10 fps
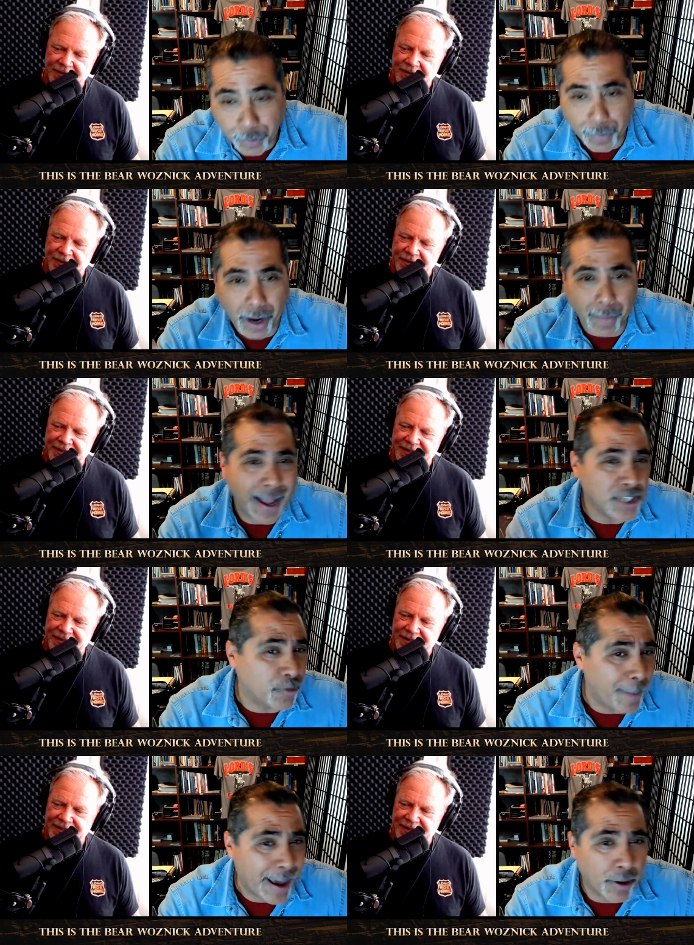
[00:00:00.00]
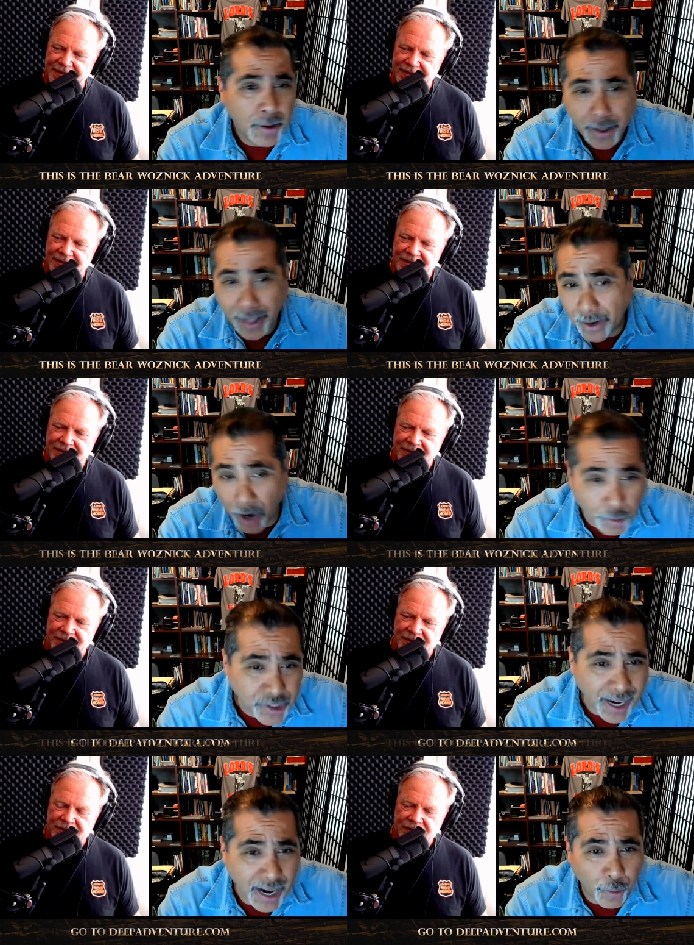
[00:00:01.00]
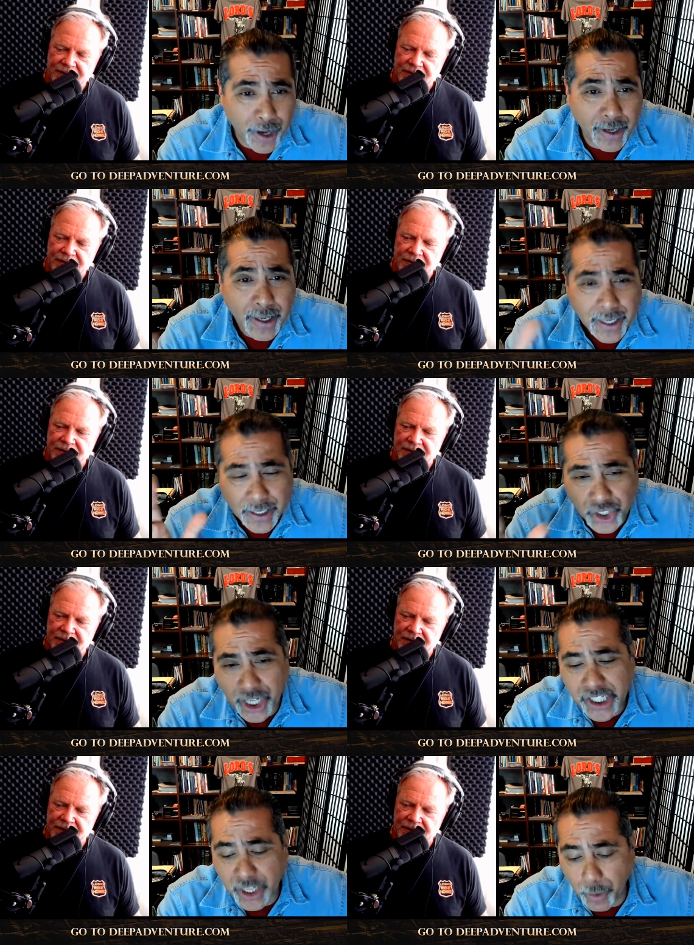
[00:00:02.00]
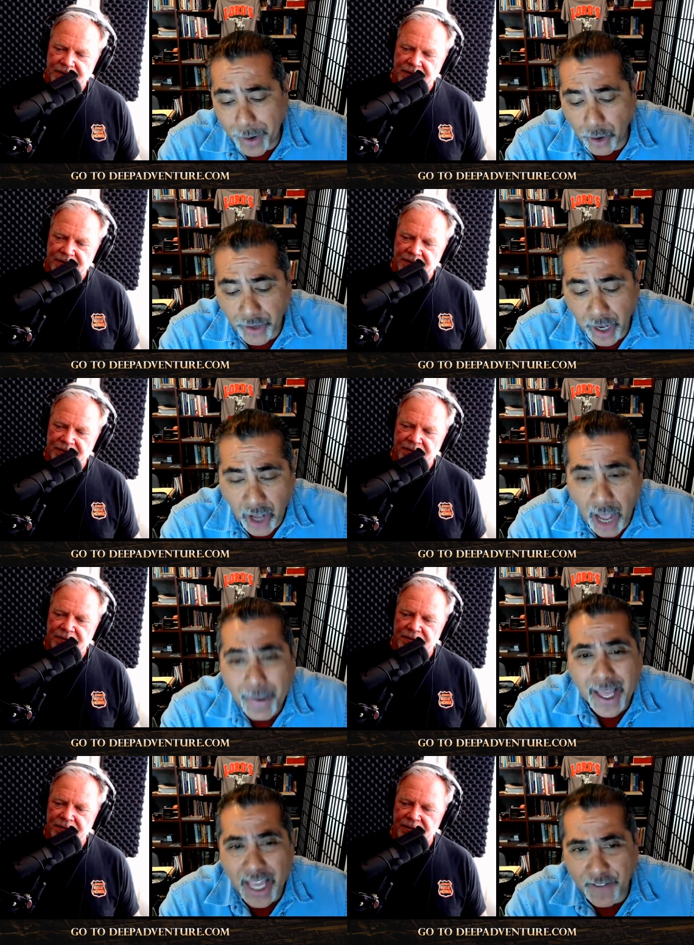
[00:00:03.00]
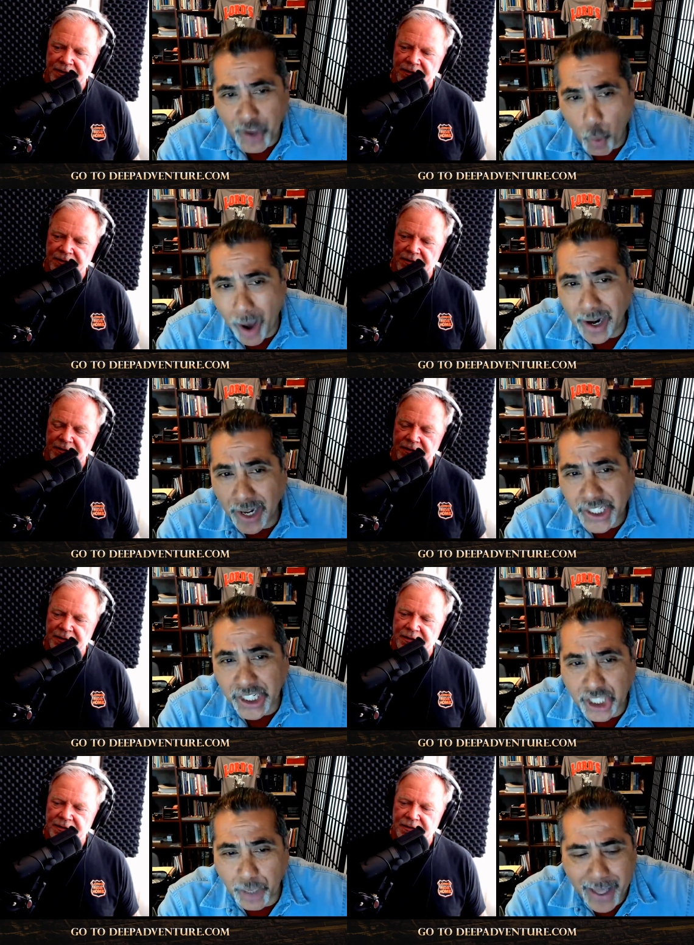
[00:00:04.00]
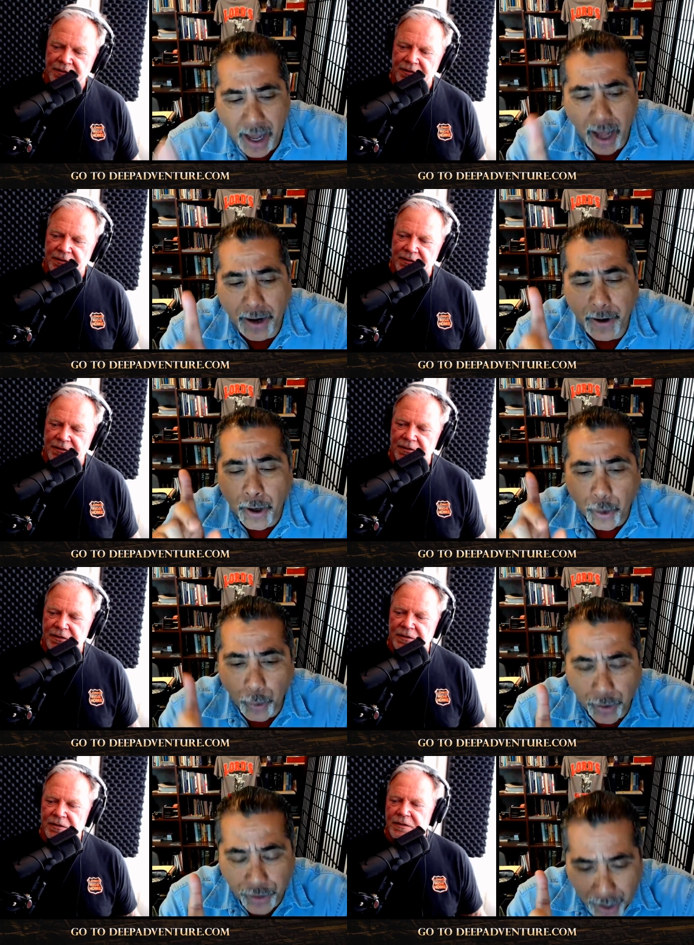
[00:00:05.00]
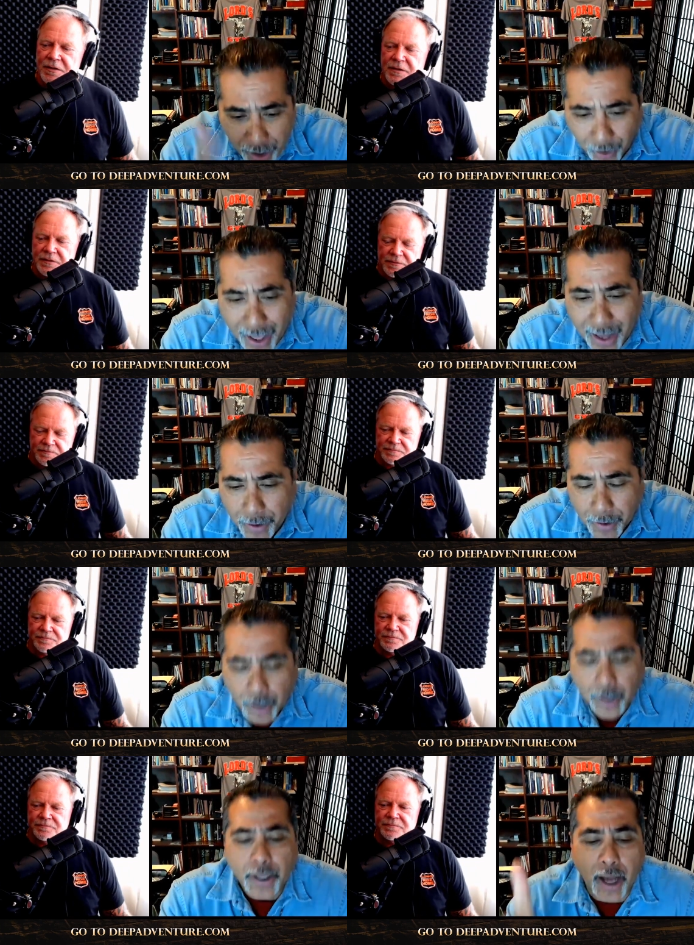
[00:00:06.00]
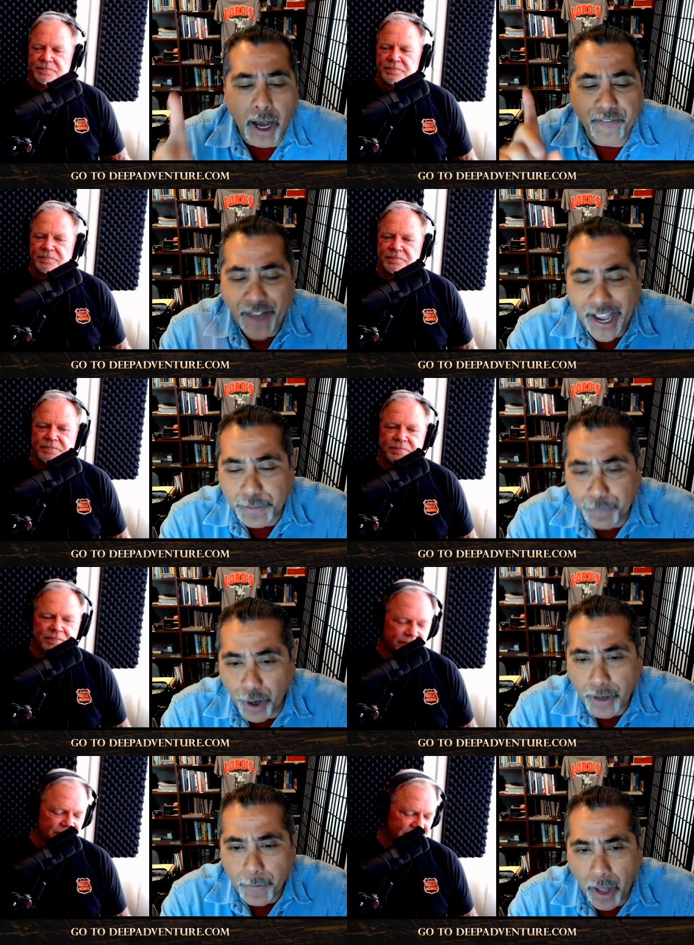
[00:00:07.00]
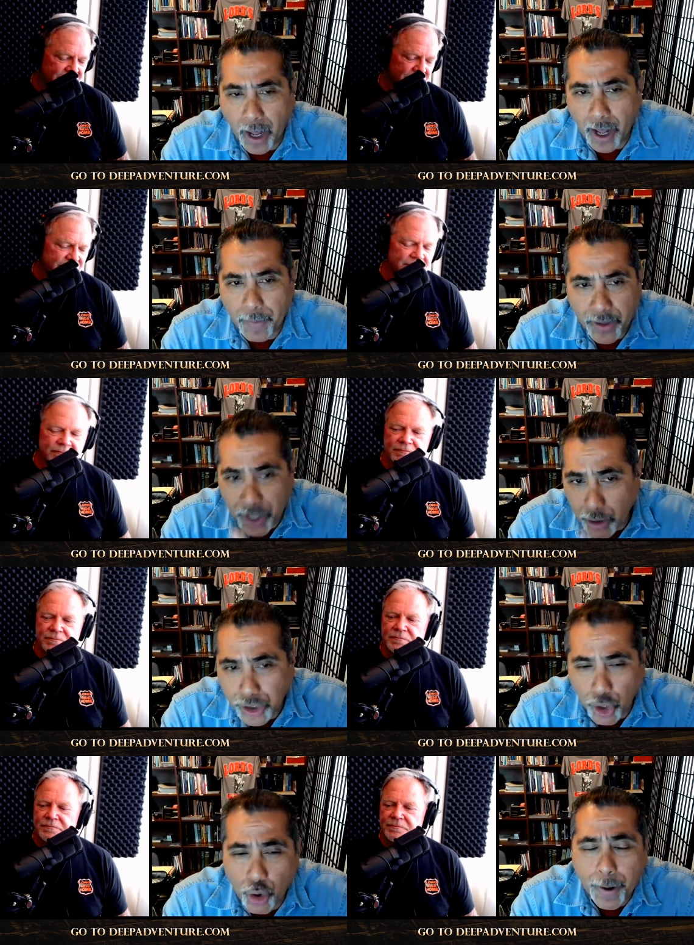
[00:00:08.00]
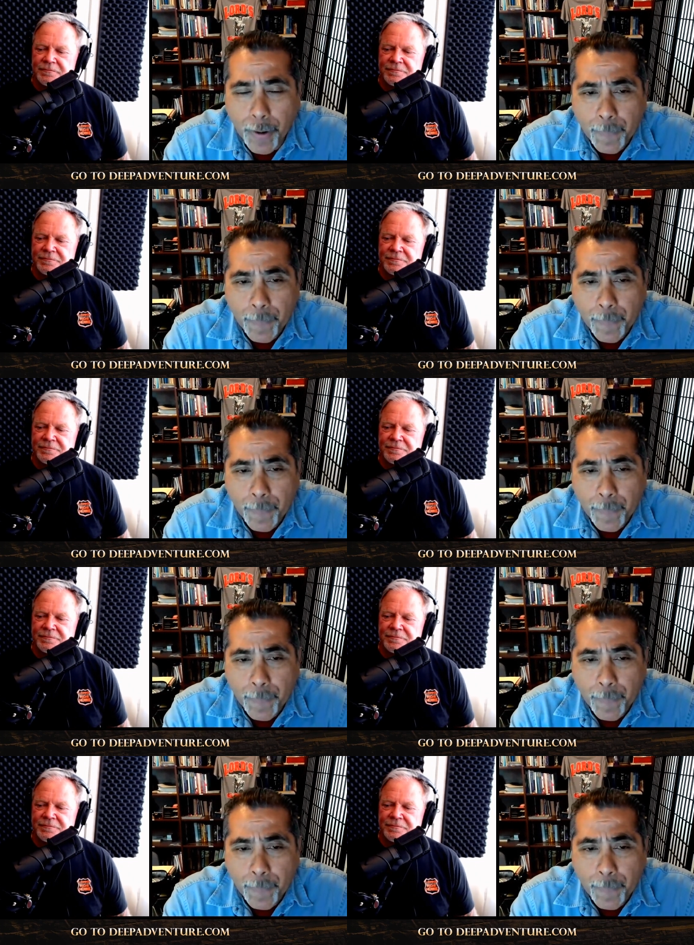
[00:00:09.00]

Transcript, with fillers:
Speaker 1: Prepare My Hands for Battle and others that I've written, jesseromero.com. If you want to listen to me on the internet, uh, Facebook, uh, YouTube,